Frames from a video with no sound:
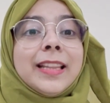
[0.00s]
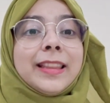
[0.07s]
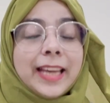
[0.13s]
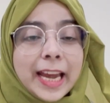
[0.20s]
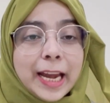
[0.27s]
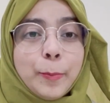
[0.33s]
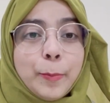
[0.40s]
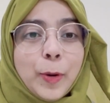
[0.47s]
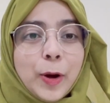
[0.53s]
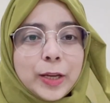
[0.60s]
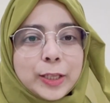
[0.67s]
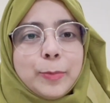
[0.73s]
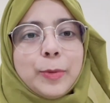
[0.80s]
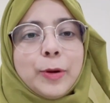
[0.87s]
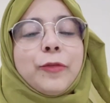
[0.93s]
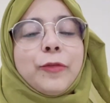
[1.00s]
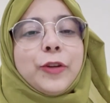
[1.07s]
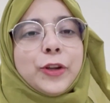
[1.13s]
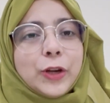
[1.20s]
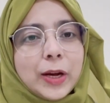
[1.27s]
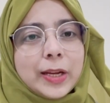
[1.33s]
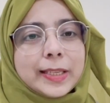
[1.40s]
thing possible
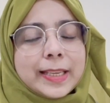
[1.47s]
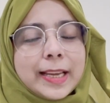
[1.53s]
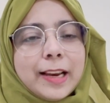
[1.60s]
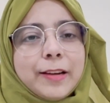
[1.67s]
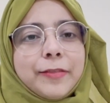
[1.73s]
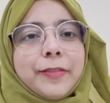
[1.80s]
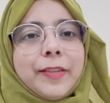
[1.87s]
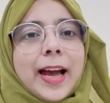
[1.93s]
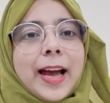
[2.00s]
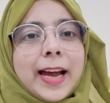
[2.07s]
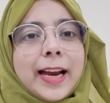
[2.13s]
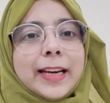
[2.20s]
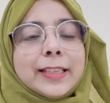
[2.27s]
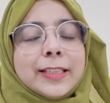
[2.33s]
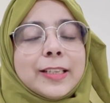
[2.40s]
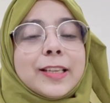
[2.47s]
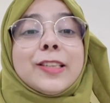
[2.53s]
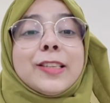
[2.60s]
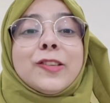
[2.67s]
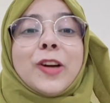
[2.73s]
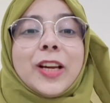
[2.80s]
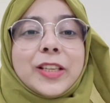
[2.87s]
for yourself and
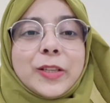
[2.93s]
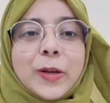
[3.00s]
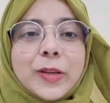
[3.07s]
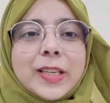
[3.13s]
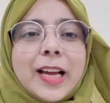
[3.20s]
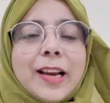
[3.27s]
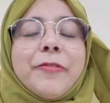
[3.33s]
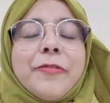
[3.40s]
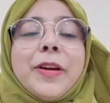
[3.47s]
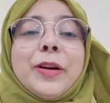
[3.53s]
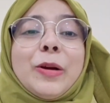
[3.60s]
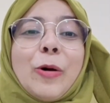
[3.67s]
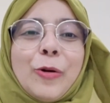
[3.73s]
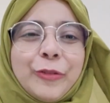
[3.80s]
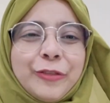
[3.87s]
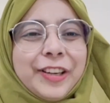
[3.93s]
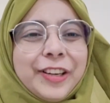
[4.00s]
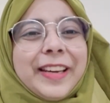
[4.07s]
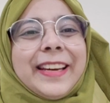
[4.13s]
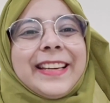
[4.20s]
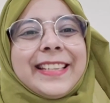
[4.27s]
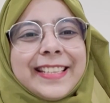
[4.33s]
just trust yourself and go
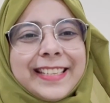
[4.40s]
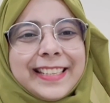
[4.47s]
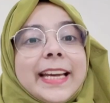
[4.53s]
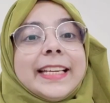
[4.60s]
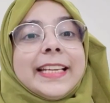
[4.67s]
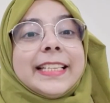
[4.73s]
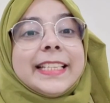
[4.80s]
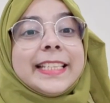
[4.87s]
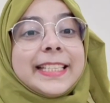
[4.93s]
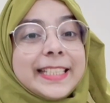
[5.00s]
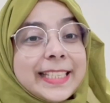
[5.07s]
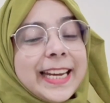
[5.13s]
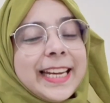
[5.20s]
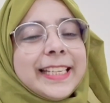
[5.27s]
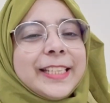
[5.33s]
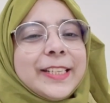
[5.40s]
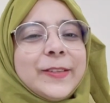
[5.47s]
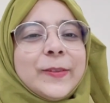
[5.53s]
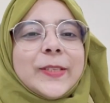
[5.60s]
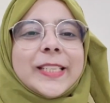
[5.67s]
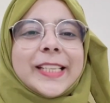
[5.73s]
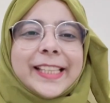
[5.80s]
for it. Stay
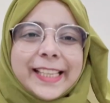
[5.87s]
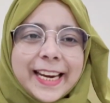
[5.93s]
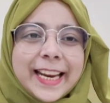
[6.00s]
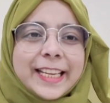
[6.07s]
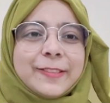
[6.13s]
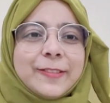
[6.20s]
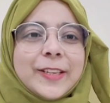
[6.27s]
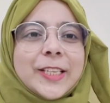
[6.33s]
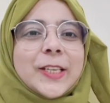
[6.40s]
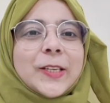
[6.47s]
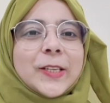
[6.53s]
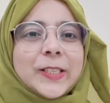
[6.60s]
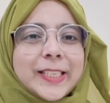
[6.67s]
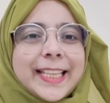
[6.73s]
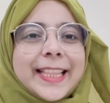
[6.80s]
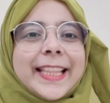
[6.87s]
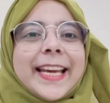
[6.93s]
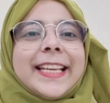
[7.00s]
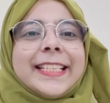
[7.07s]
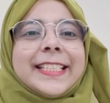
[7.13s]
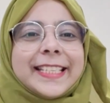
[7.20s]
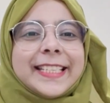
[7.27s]
tuned till the next video. Till
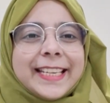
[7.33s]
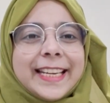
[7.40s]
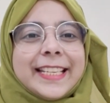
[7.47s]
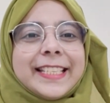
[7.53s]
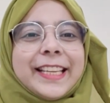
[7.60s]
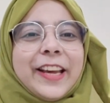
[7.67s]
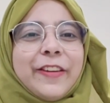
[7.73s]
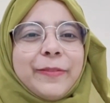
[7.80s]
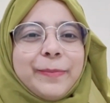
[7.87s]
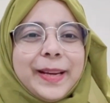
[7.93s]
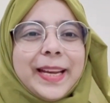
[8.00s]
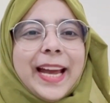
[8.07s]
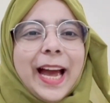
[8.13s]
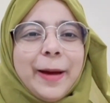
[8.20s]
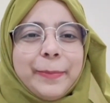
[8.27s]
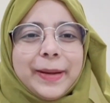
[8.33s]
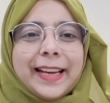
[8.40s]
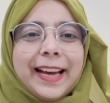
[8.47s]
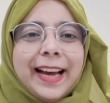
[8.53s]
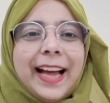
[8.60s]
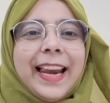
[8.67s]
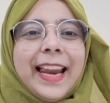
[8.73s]
then, stay safe, be
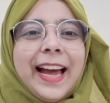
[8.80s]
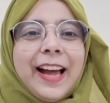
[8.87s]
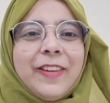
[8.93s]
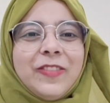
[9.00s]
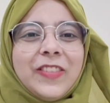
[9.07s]
happy. Allah